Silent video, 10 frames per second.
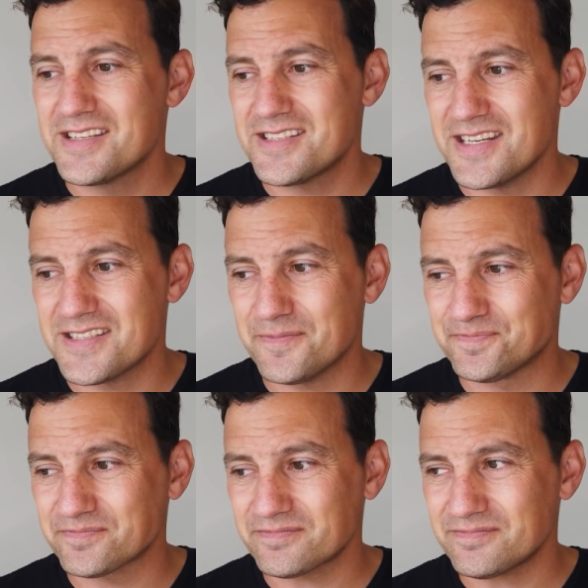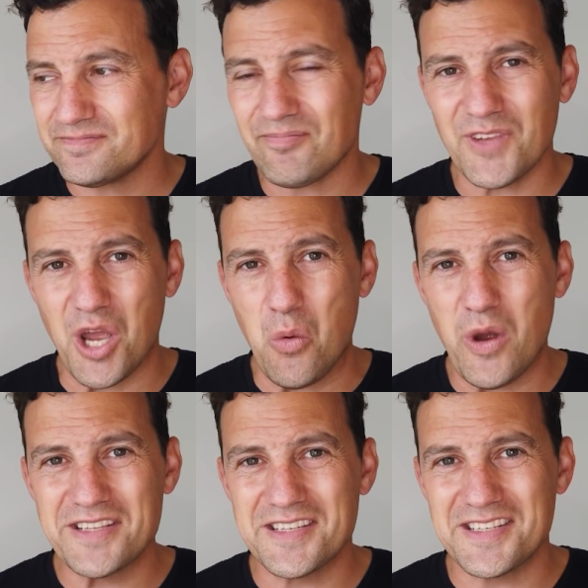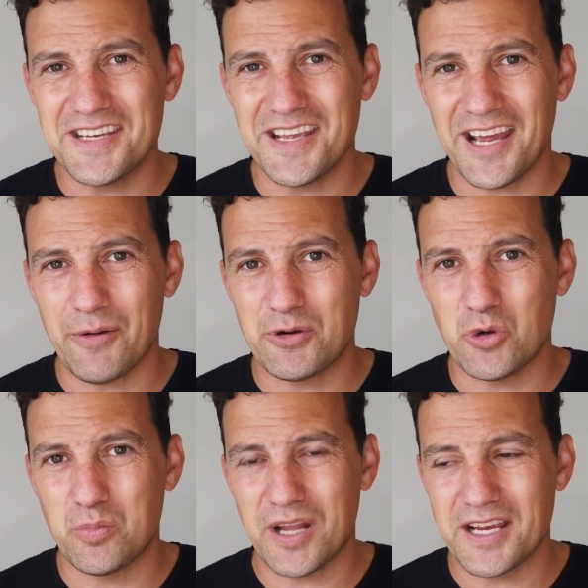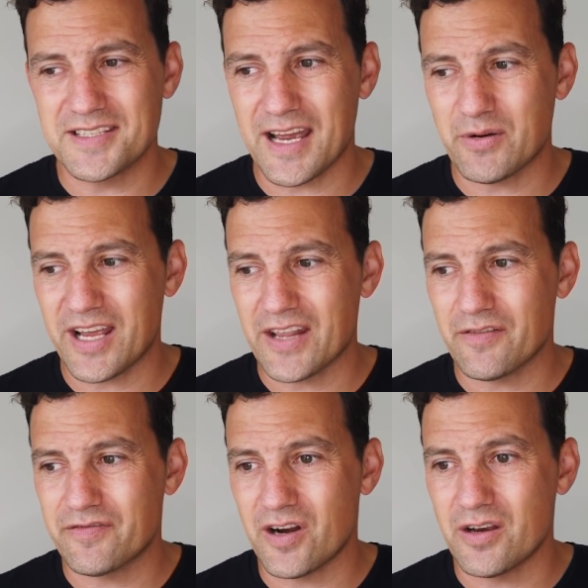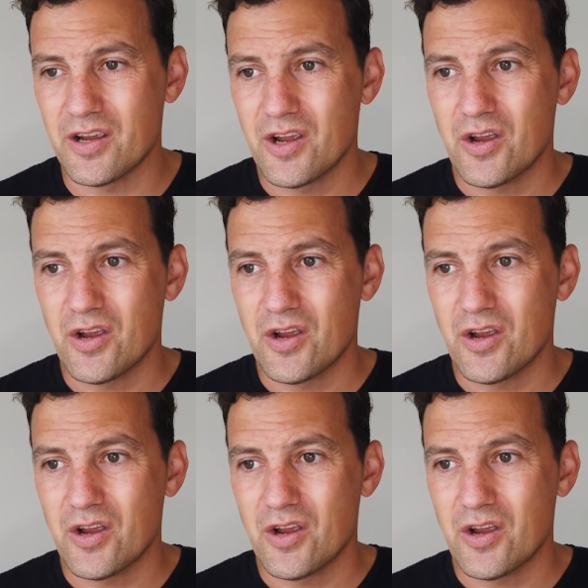season. Can't wait to see how it all plays out at the front.